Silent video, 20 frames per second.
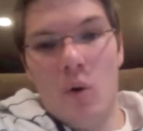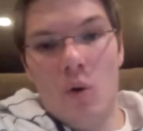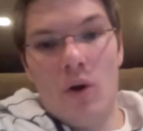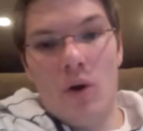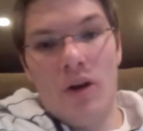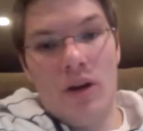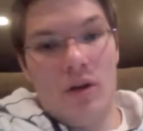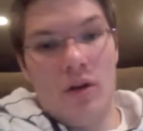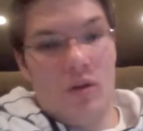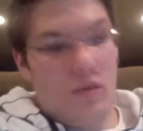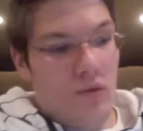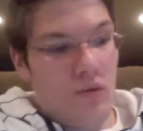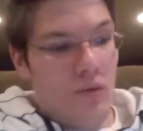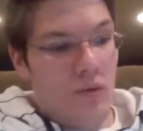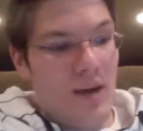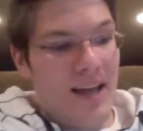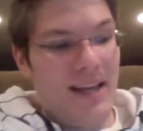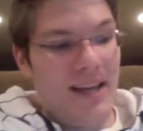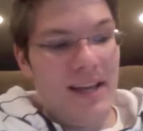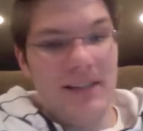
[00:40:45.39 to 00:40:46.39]
in the
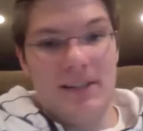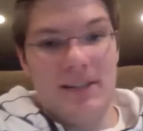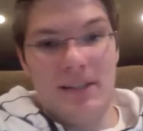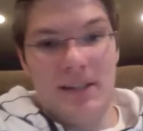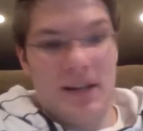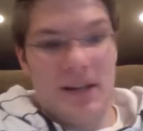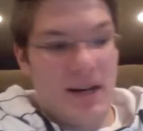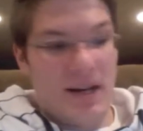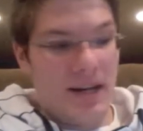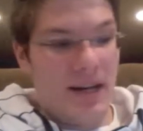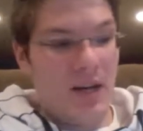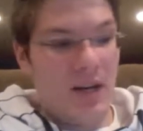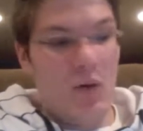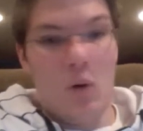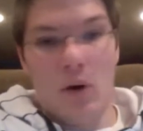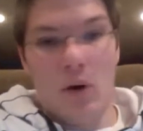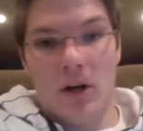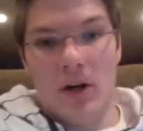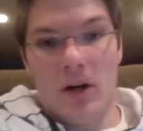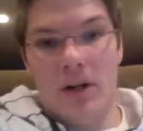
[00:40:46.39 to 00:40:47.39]
rankings in
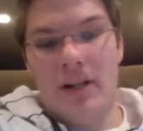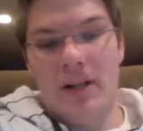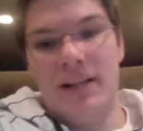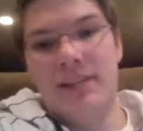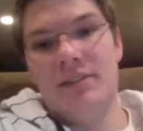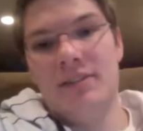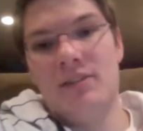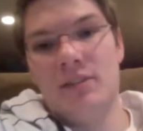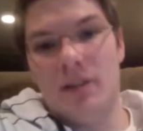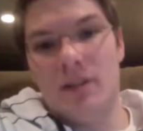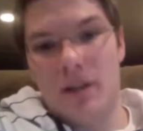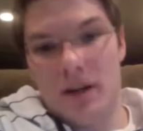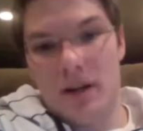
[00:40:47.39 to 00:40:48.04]
order is